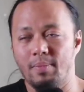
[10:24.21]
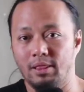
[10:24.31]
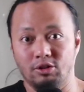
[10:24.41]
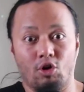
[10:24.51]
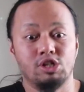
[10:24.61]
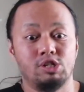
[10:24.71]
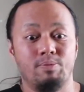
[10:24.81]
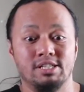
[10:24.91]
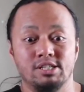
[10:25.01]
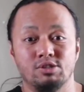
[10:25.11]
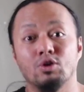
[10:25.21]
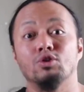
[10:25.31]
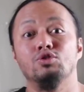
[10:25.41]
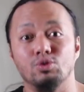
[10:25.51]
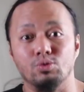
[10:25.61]
large pieces of
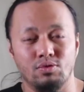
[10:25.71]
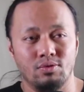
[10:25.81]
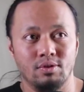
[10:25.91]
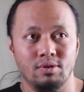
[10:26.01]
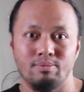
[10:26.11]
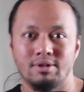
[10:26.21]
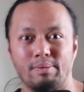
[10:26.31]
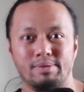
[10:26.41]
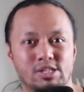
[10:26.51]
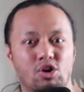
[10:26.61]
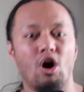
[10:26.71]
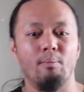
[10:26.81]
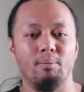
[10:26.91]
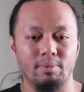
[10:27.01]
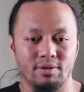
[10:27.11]
good news. Sometimes it's
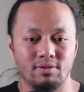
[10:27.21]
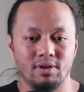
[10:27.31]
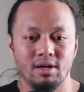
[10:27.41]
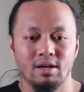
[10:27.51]
compliments.